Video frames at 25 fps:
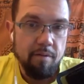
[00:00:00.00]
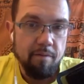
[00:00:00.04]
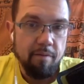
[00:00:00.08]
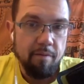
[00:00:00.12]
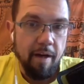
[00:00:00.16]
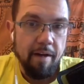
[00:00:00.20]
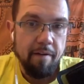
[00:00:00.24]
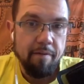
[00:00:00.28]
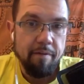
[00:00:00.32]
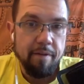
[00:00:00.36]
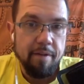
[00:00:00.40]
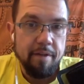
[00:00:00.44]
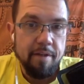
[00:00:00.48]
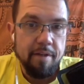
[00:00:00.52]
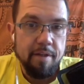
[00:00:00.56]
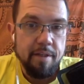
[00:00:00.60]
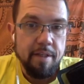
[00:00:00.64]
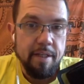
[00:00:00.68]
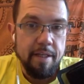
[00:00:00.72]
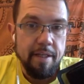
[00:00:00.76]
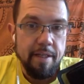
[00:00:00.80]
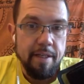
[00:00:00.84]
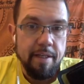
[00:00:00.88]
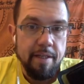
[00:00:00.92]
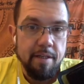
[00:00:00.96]
Five years,
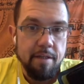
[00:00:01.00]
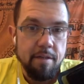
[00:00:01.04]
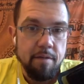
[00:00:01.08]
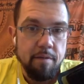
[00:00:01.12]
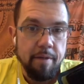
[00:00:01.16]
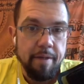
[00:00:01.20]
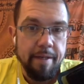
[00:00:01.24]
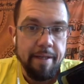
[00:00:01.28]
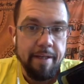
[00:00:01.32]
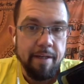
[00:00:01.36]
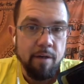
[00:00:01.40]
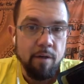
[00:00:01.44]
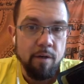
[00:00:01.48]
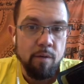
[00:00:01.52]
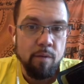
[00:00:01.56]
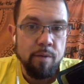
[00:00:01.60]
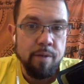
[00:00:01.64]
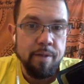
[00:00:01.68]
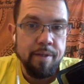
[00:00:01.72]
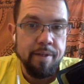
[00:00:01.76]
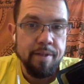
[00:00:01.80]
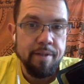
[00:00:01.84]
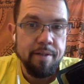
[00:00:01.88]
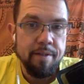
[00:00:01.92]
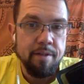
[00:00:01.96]
ten years, we can
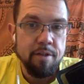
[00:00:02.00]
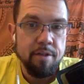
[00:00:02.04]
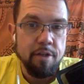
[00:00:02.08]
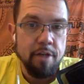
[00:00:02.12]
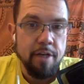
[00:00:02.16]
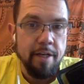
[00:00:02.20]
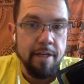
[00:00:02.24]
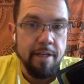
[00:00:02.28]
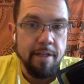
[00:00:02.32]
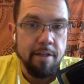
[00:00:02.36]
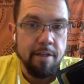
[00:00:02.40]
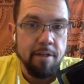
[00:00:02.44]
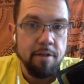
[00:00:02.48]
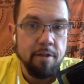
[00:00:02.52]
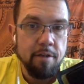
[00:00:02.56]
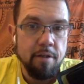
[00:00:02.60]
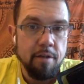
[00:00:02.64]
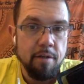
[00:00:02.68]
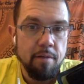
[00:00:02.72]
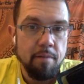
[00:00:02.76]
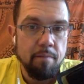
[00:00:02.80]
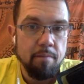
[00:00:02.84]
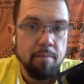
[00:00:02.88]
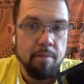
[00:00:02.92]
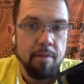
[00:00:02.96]
always change.
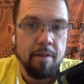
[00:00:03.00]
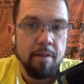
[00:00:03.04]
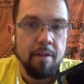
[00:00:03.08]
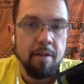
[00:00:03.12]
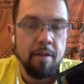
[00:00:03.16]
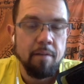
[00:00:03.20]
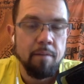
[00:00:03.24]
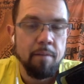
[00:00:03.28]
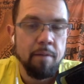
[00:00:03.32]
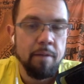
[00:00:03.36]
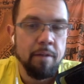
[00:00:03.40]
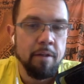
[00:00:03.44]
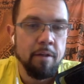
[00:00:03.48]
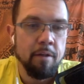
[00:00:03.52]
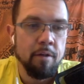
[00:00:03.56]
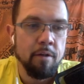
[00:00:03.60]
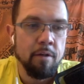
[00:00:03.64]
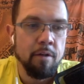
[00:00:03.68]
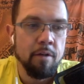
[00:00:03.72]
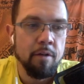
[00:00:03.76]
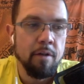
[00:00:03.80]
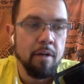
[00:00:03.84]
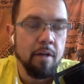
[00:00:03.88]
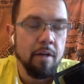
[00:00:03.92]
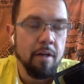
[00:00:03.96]
But but
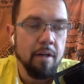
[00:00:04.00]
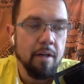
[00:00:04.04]
you're